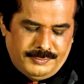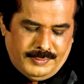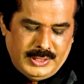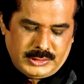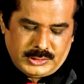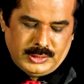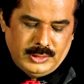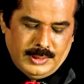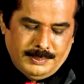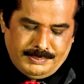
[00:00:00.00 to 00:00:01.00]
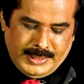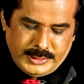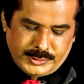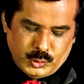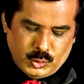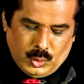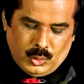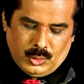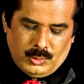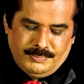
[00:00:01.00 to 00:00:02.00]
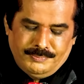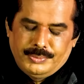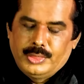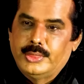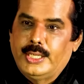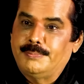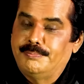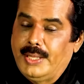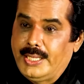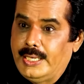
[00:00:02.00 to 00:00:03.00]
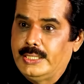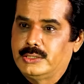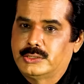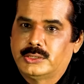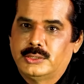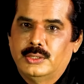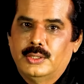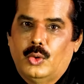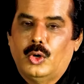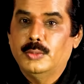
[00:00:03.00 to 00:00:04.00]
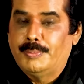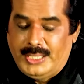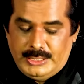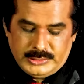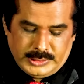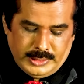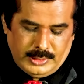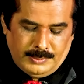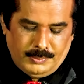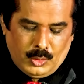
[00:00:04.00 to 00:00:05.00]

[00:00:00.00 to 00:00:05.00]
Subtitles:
First, please do know that all parents here,